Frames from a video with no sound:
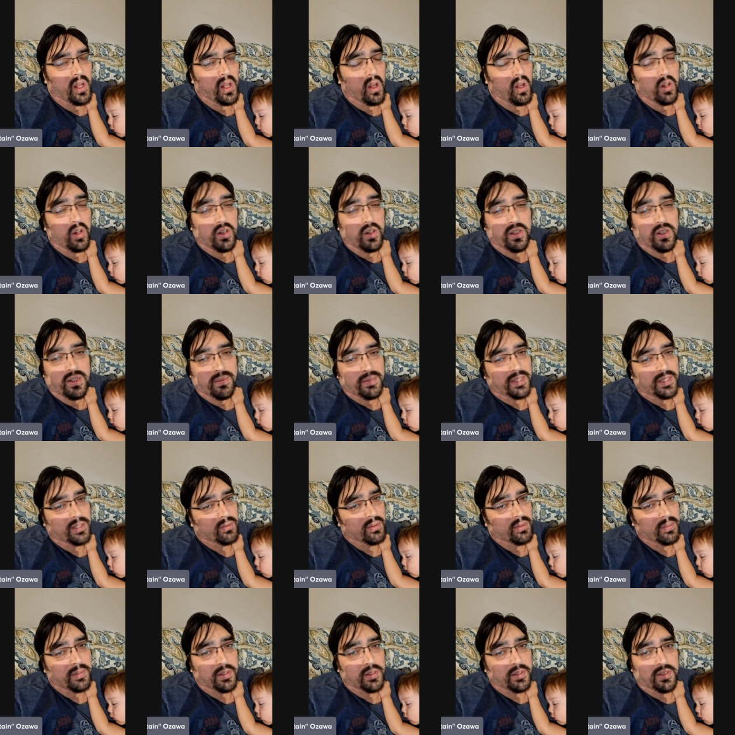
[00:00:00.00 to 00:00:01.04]
your nemesis
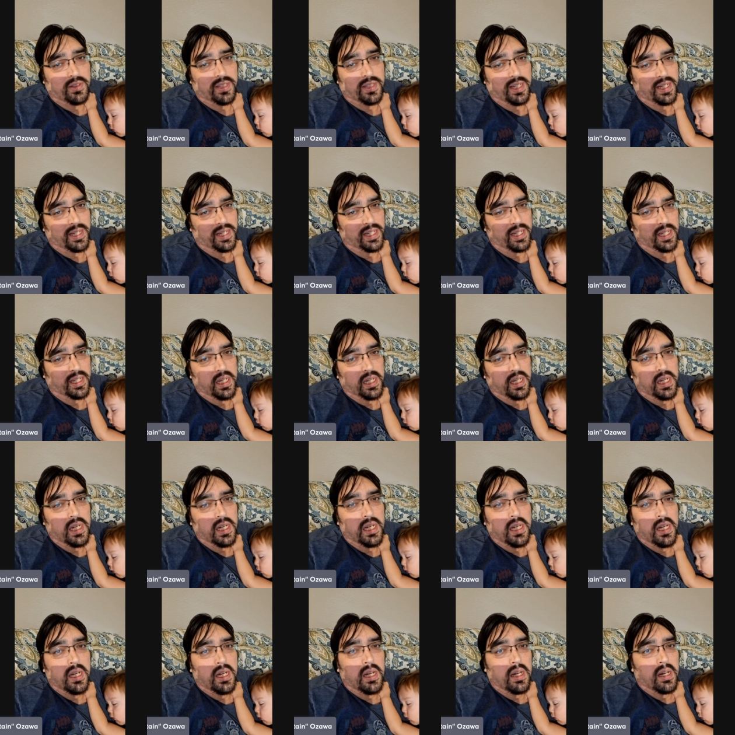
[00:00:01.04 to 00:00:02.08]
weapons are psychic.
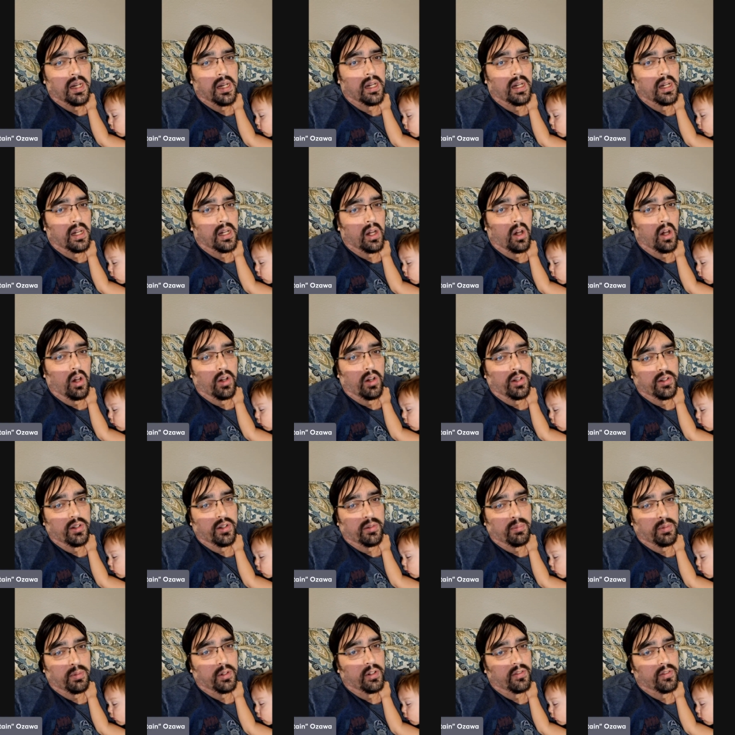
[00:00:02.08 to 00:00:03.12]
All
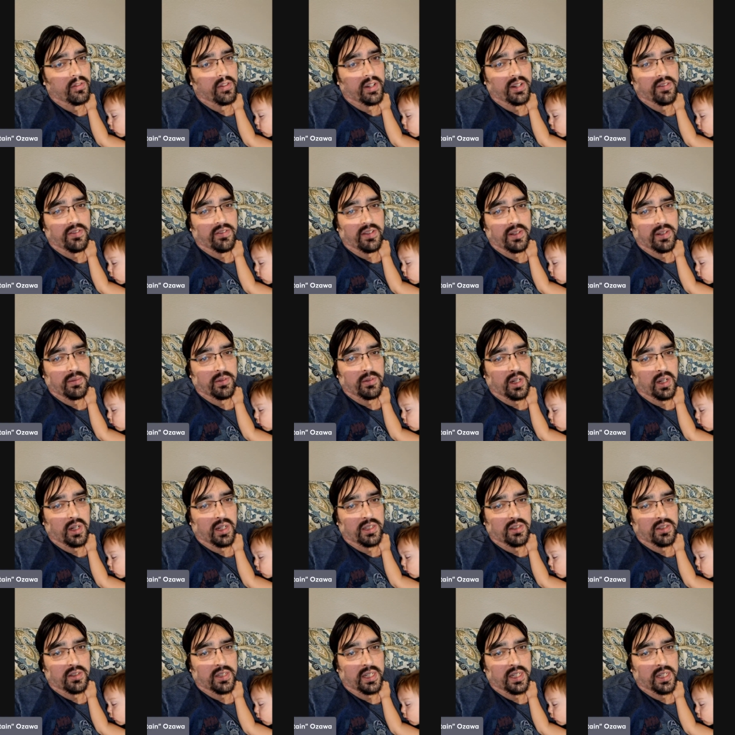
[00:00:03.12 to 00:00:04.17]
your purifying flame
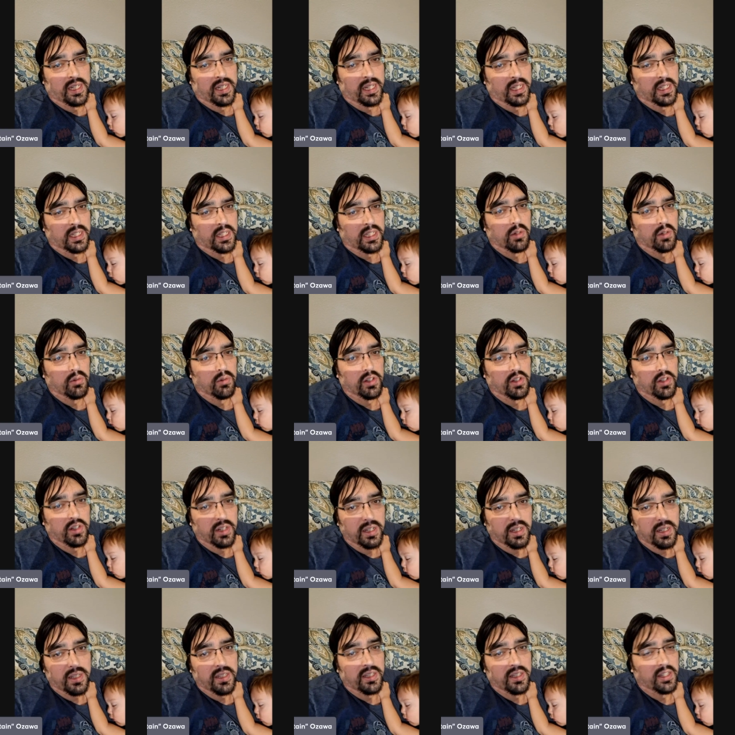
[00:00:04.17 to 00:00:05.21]
shots are psychic. So they're
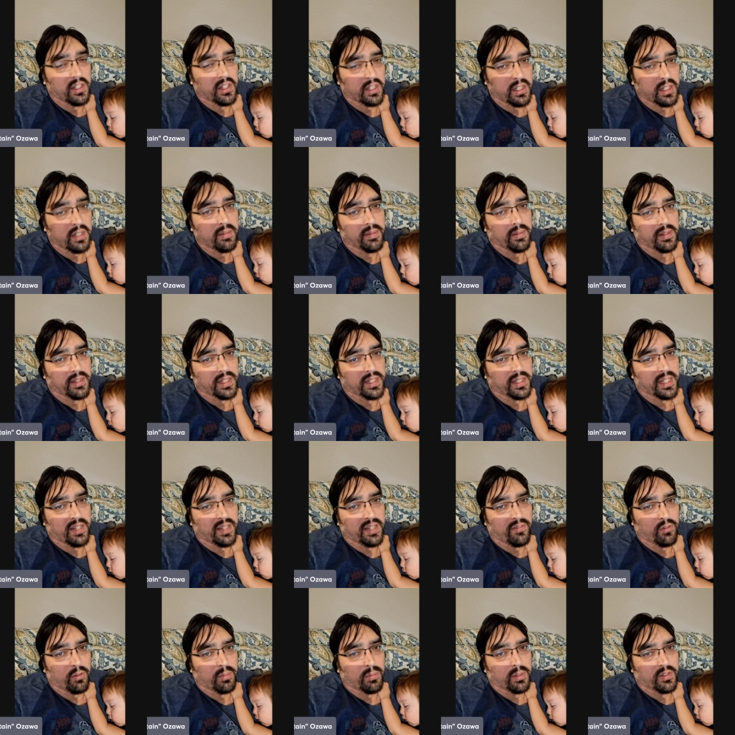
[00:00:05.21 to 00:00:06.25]
going to be able to get
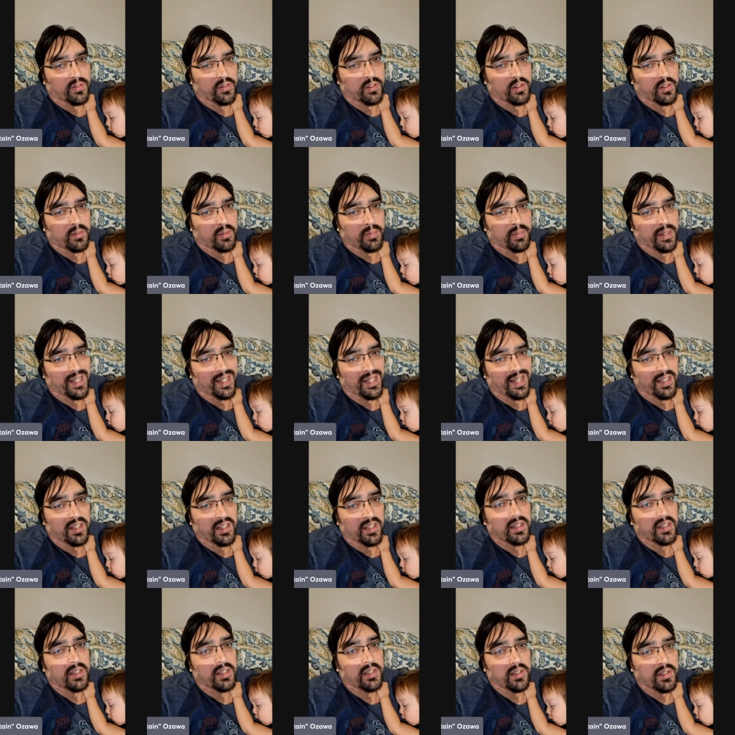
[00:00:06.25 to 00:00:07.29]
that 4+ feel no pain, and
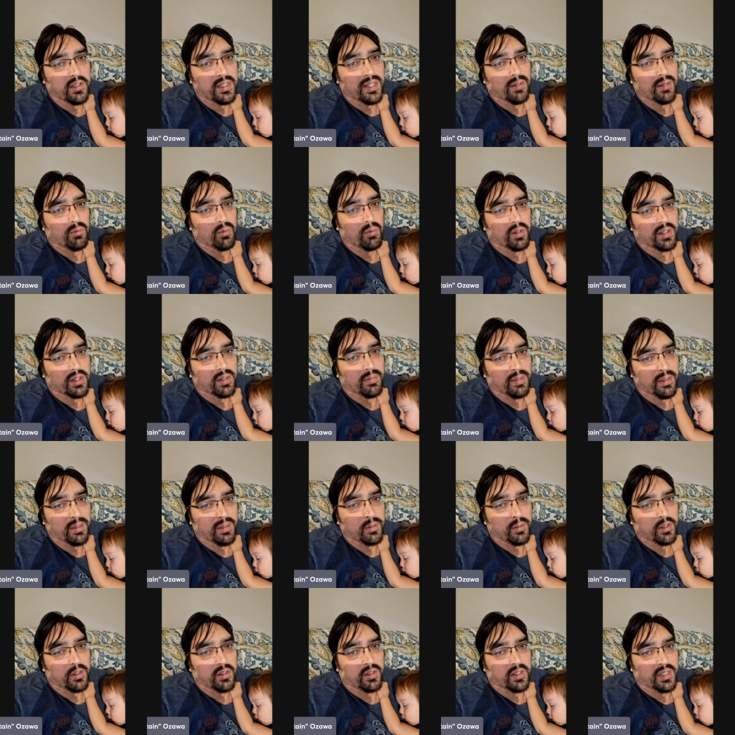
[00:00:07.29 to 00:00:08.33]
they're going to use that 1
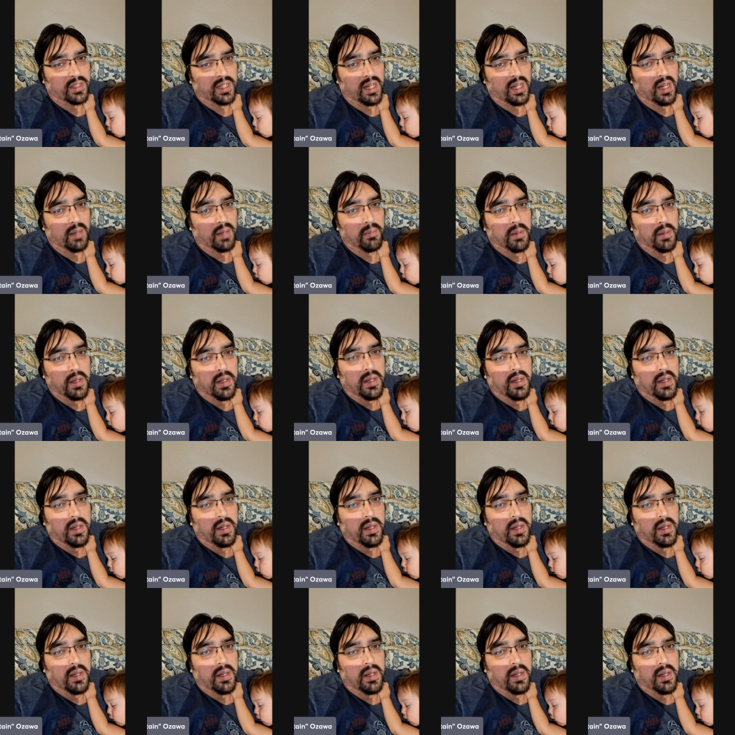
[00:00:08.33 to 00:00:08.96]
command point all the time.